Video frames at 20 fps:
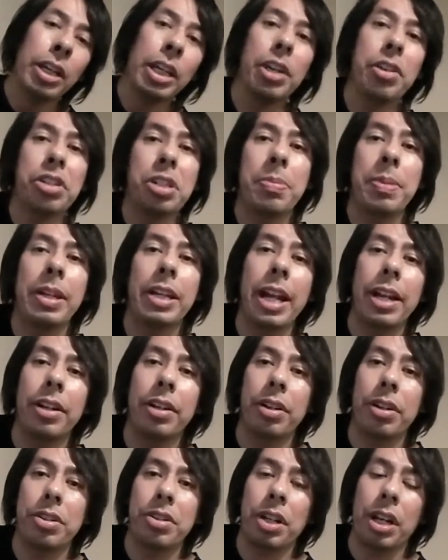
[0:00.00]
he used to be an
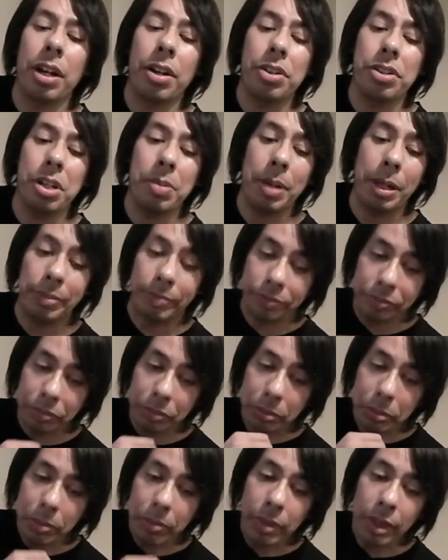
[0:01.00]
editor at Takarajima.
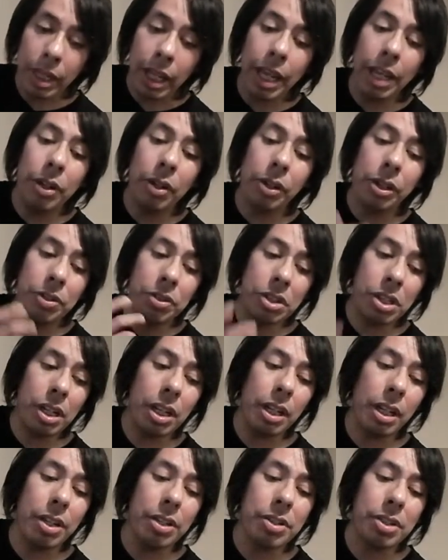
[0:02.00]
And
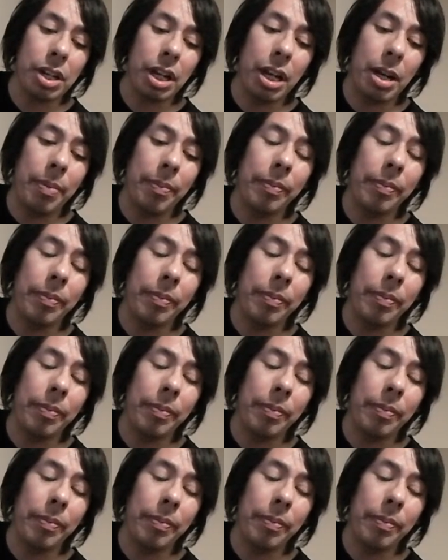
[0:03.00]
Oguchi is...